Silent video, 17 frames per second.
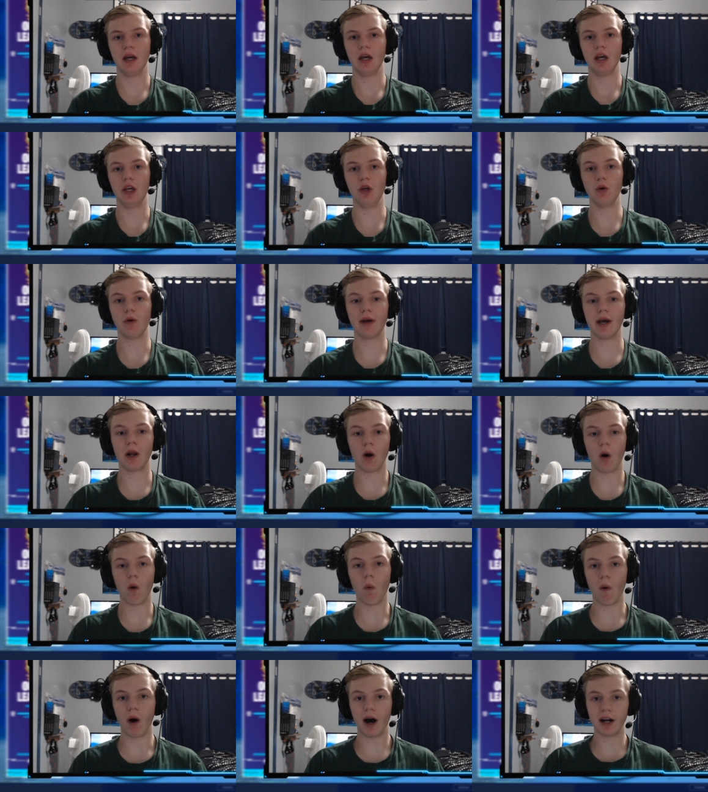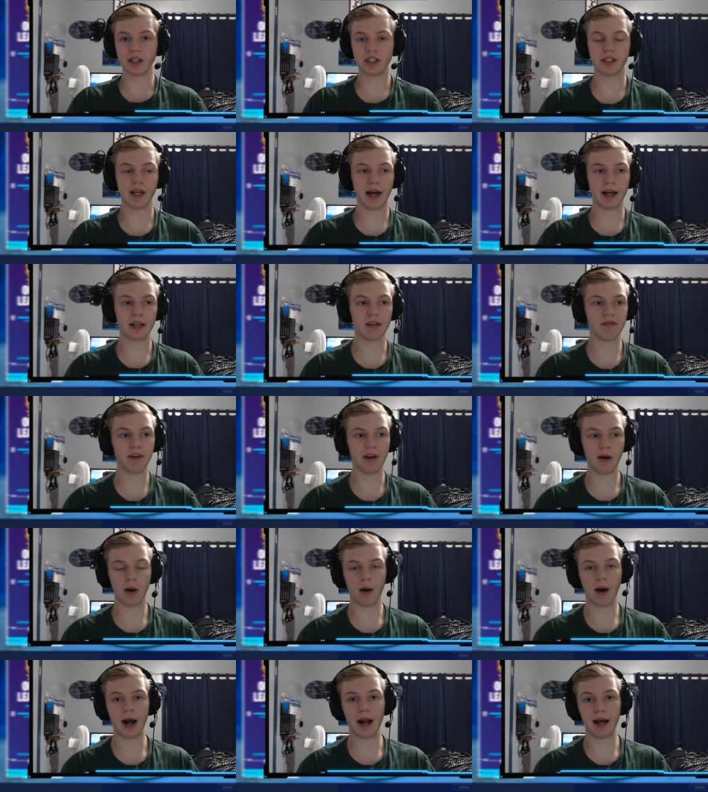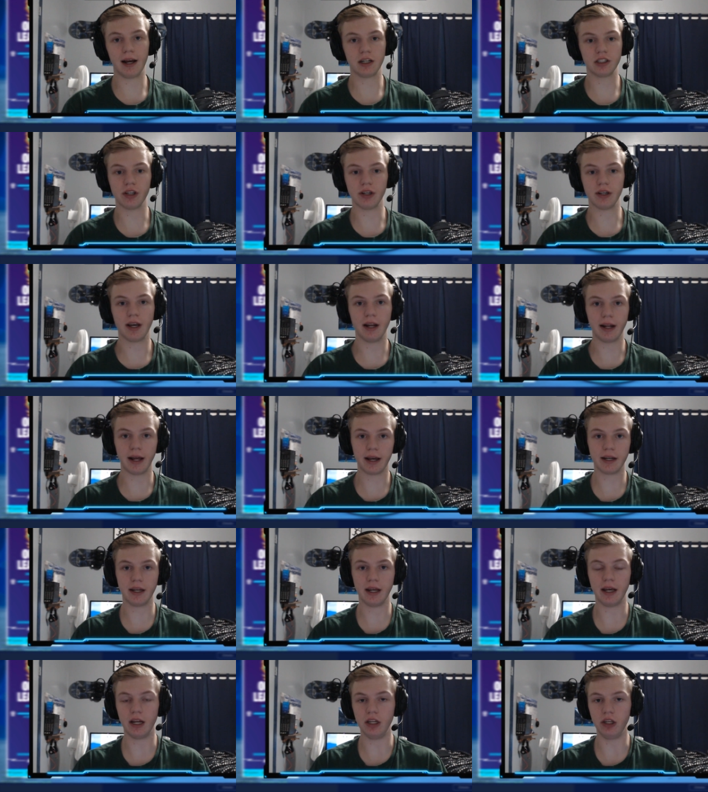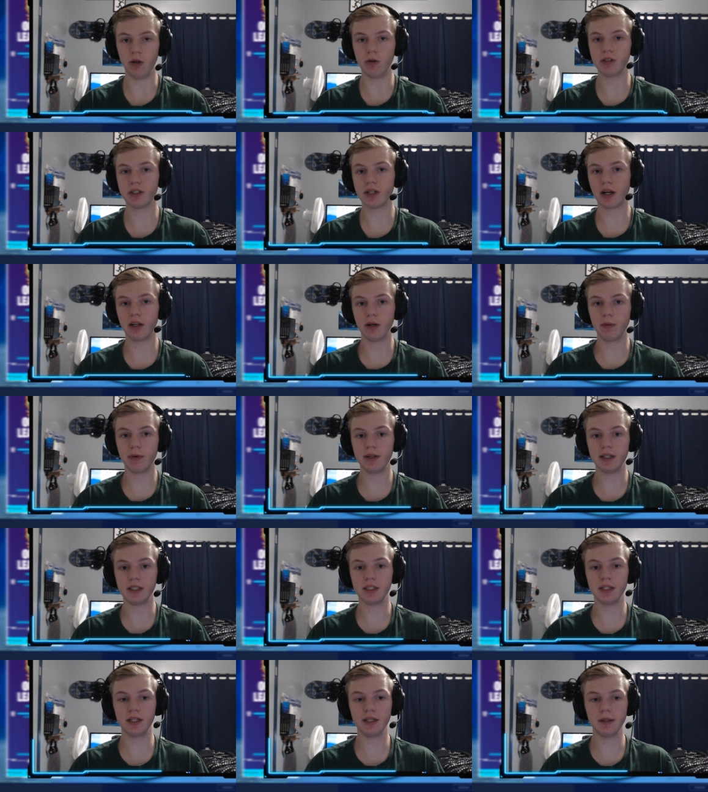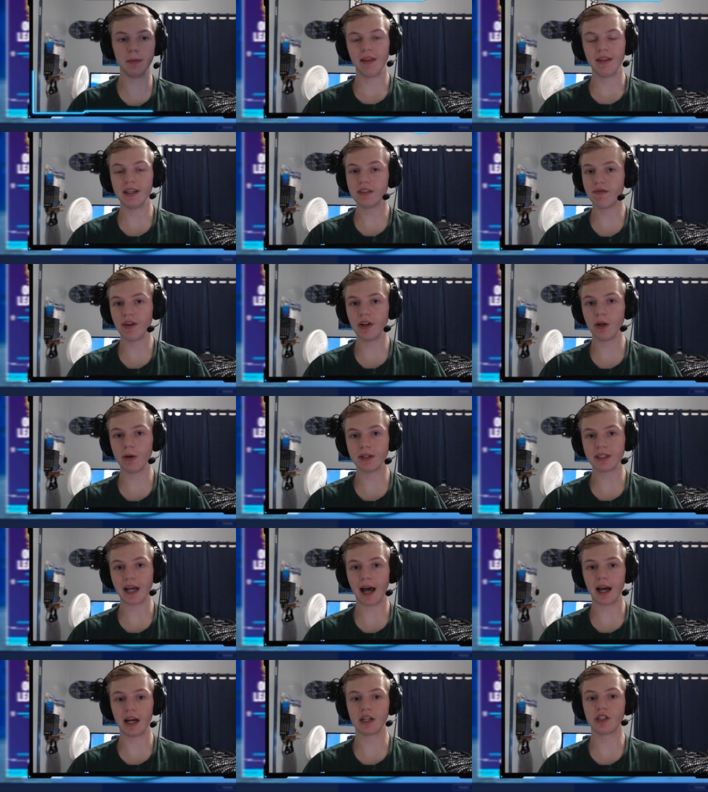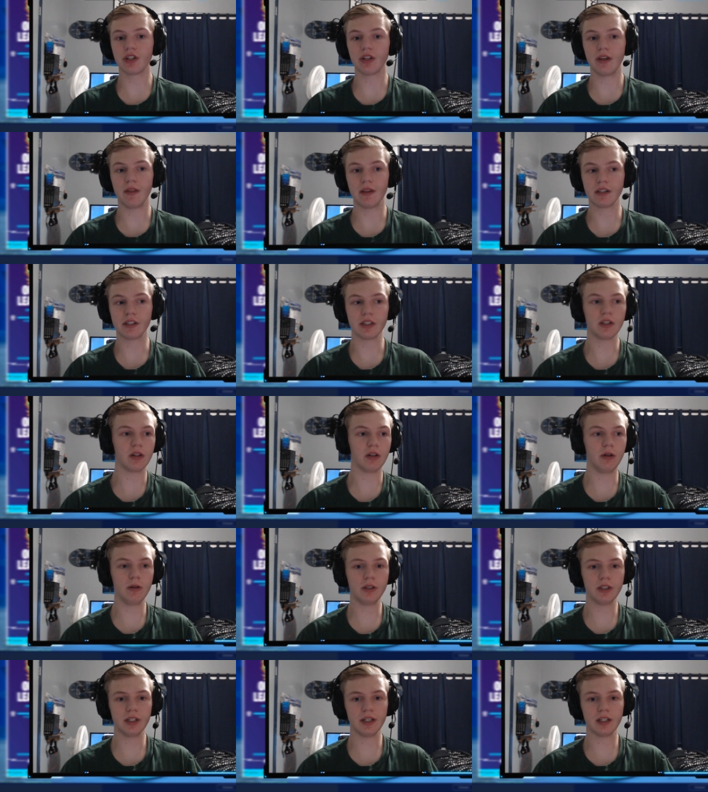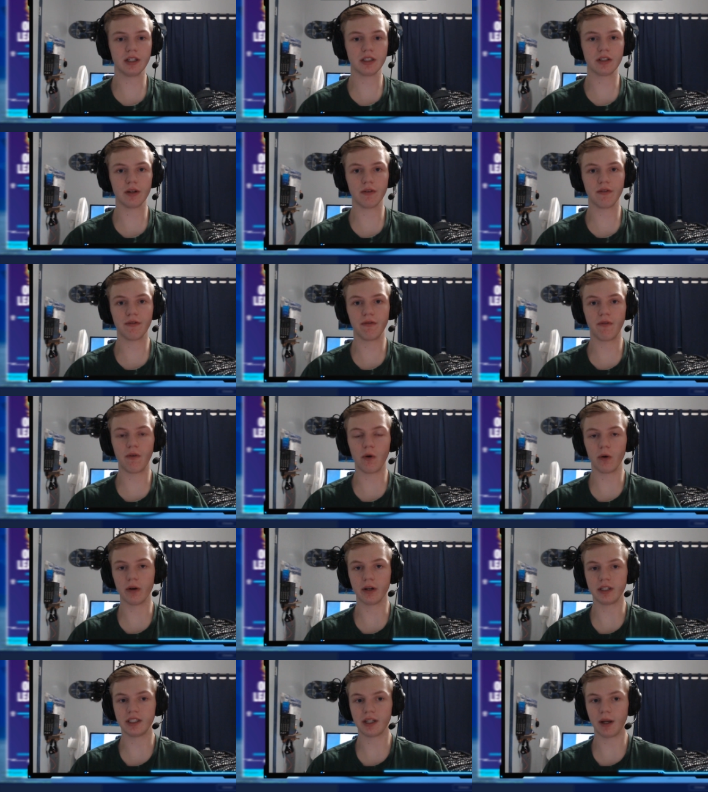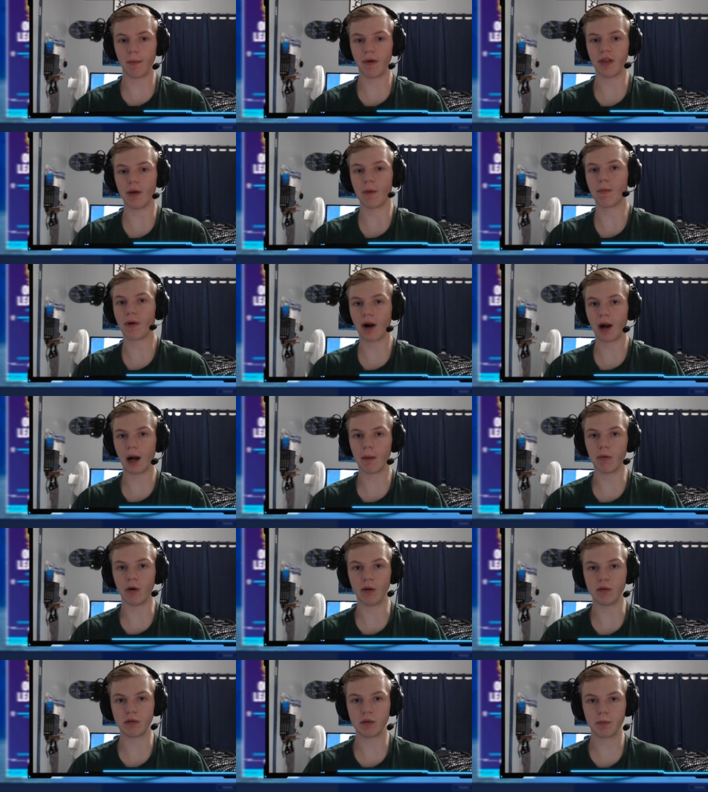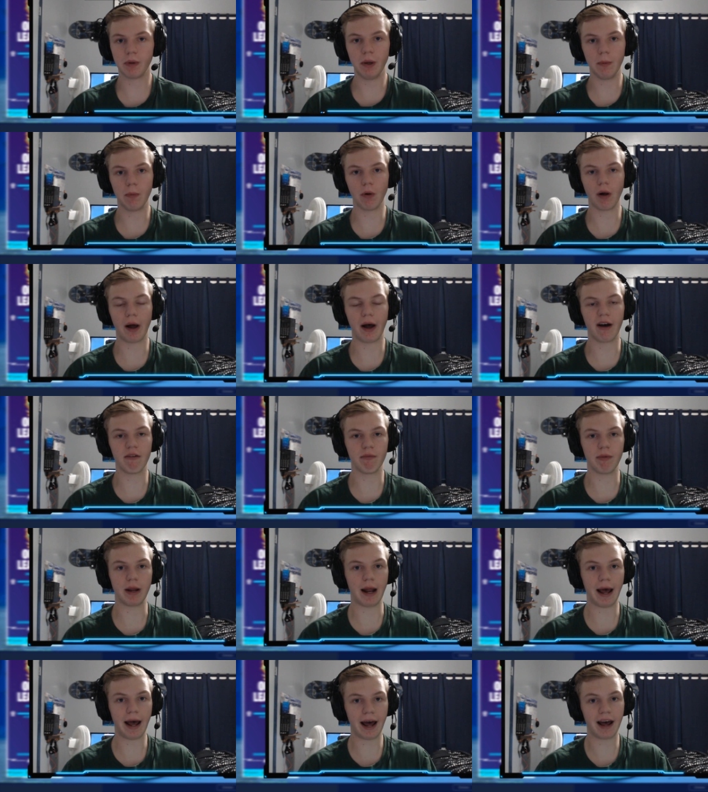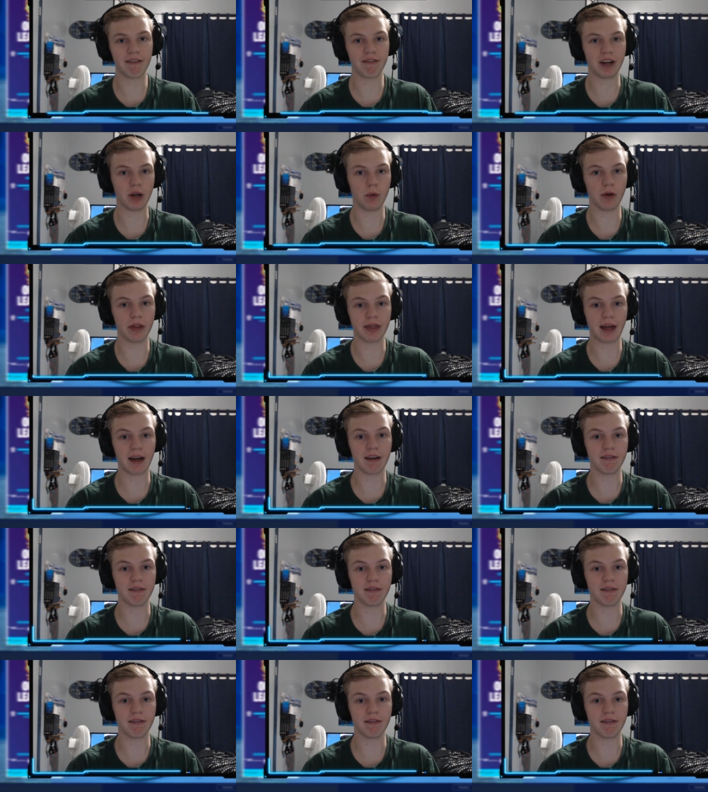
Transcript: you can watch that to figure out how to actually connect it and use it on your P C. This video is actually the solutions for some of the problems people have been having with that